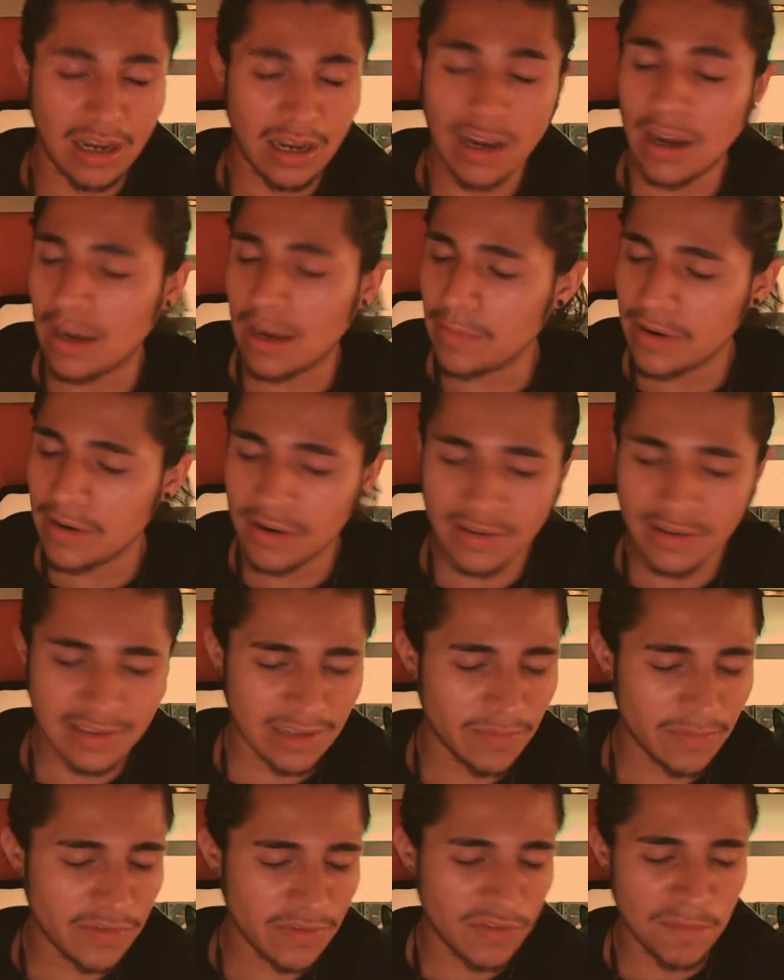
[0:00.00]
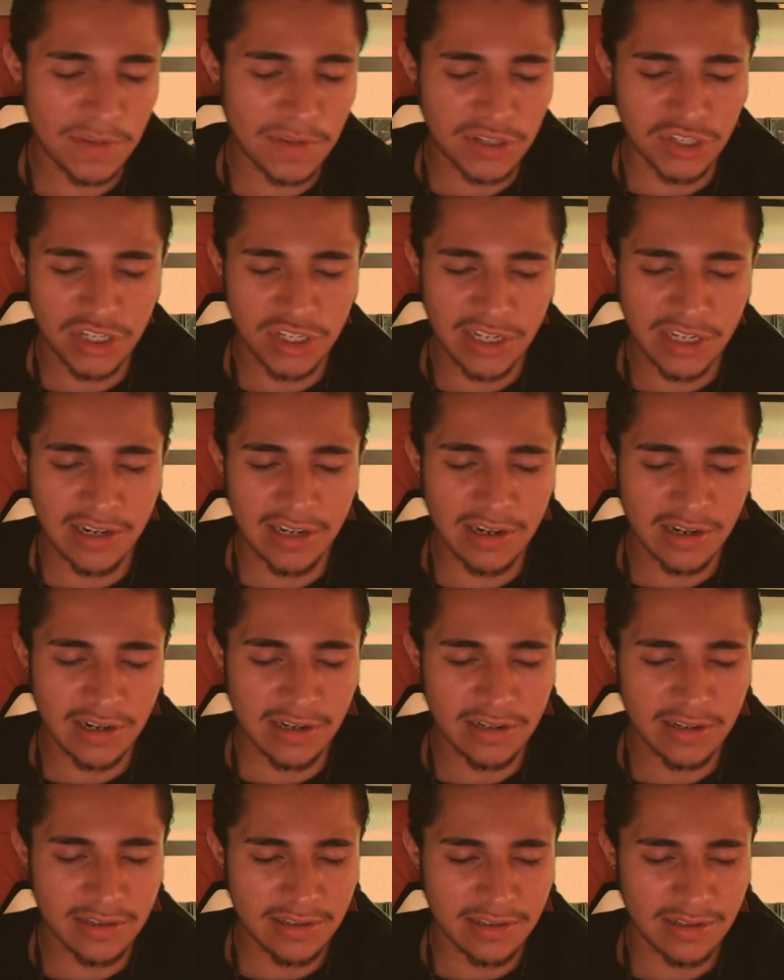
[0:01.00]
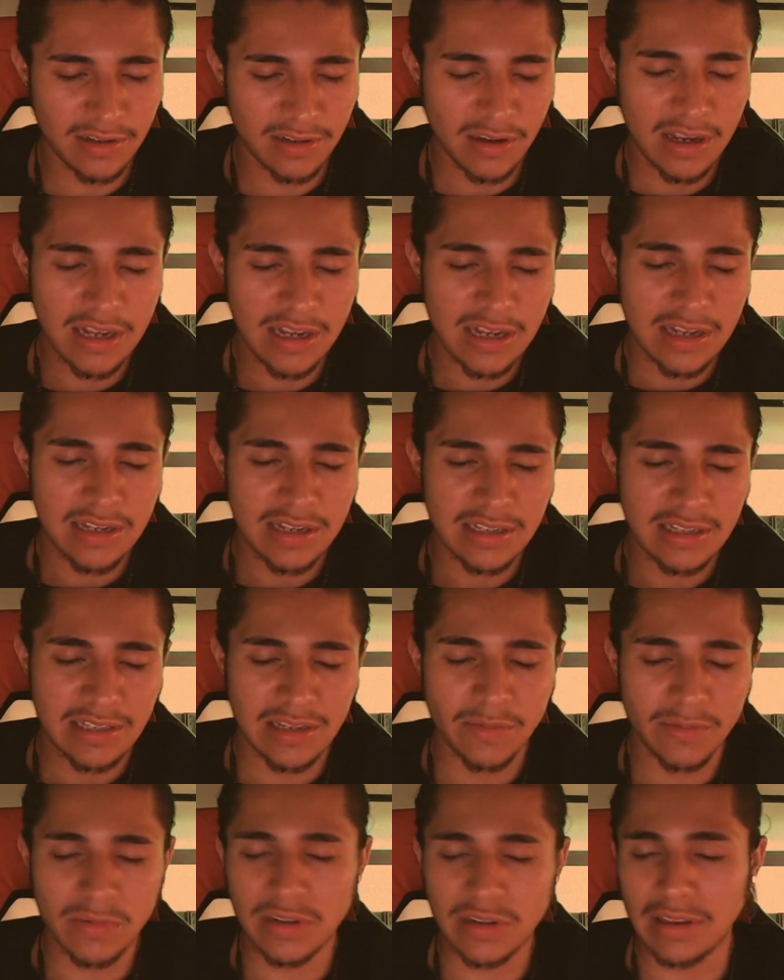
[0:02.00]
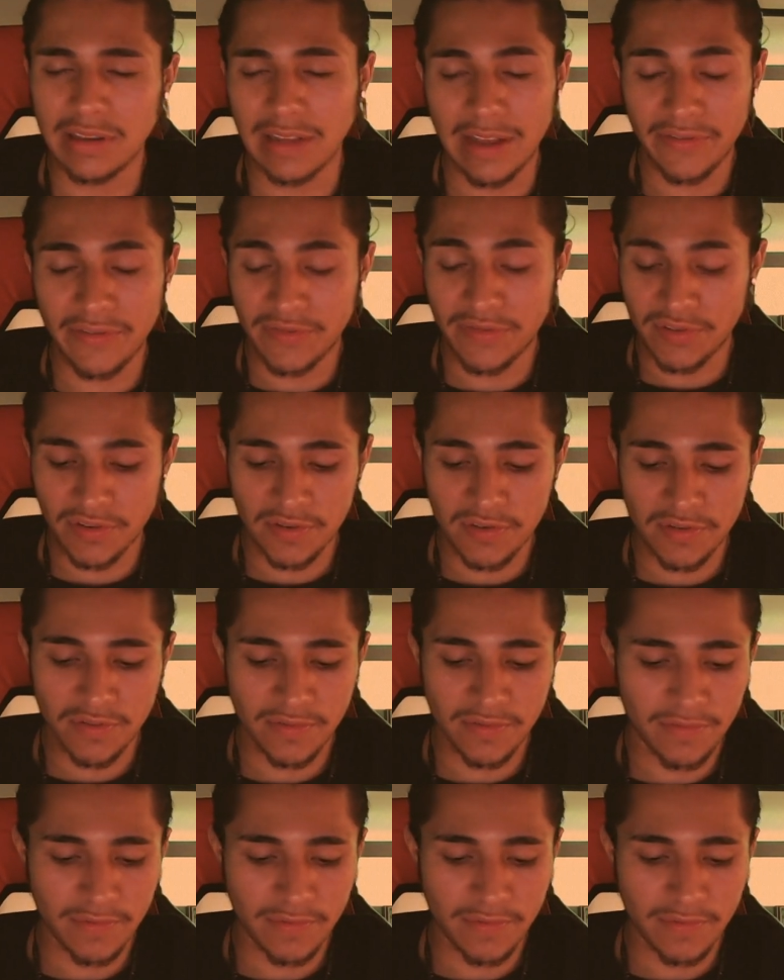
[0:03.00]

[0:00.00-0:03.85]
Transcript: I'm hearing some of you have been cheated on. Someone left you.